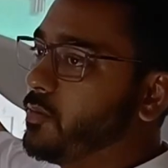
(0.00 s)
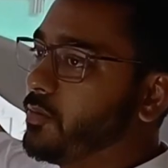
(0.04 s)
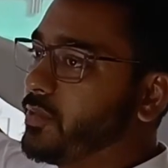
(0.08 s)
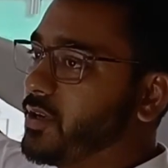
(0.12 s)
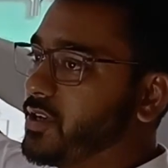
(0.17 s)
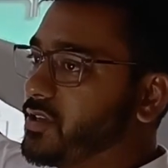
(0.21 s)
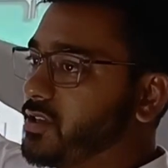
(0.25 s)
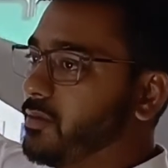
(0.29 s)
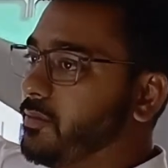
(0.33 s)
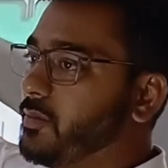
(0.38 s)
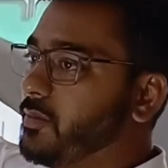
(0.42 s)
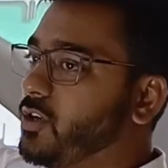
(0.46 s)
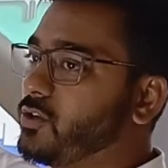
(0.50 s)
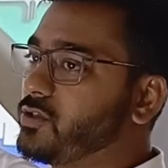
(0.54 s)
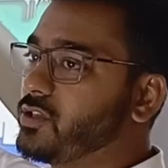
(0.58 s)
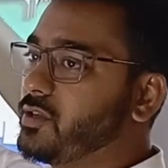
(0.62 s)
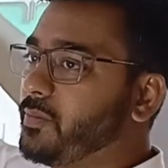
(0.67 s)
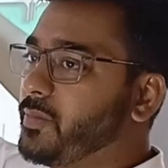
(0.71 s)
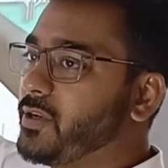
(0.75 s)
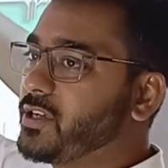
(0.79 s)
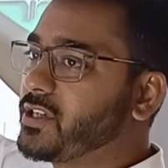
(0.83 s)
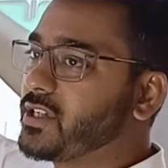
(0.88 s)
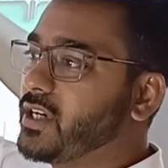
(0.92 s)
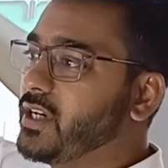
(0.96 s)
compressor because
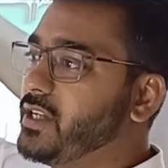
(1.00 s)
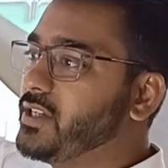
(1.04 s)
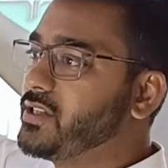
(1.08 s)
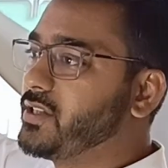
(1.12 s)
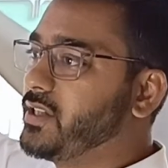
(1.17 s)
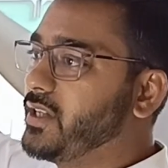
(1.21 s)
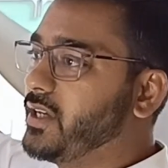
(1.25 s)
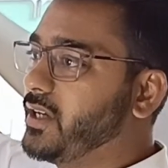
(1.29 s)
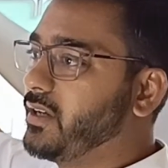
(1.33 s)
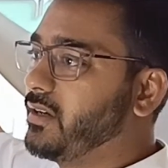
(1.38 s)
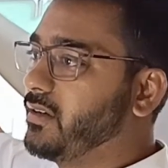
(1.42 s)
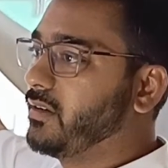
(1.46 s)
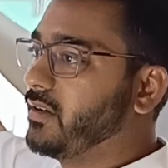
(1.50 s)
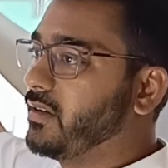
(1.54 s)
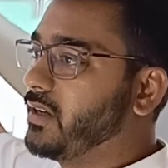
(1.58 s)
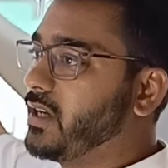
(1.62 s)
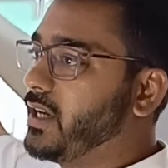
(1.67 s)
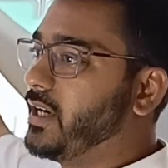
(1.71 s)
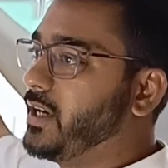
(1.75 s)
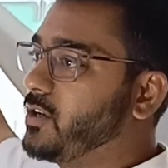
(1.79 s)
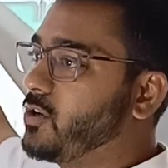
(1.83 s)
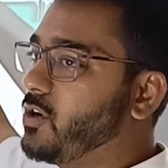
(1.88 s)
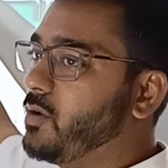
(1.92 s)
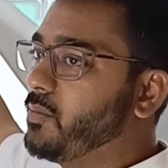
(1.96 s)
the piston is there
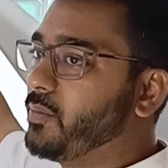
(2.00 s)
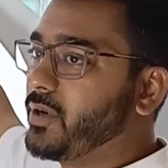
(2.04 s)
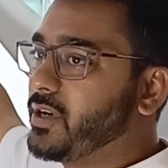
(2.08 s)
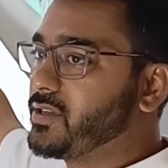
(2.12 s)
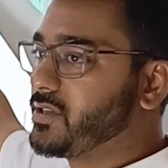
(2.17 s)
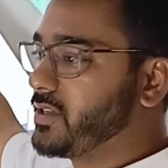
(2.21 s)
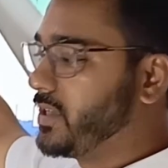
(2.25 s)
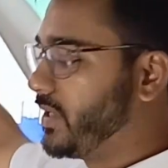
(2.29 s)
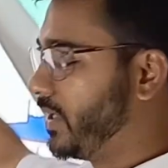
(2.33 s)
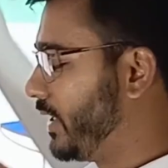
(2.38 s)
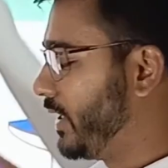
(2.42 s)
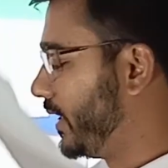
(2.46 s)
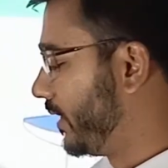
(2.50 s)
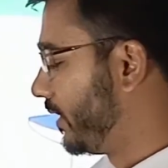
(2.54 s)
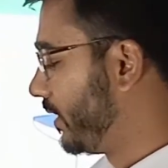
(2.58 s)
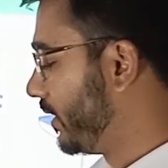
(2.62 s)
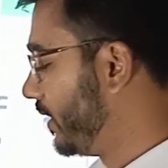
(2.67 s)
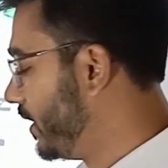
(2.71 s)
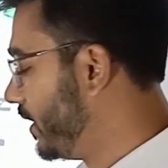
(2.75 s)
and it compresses the air.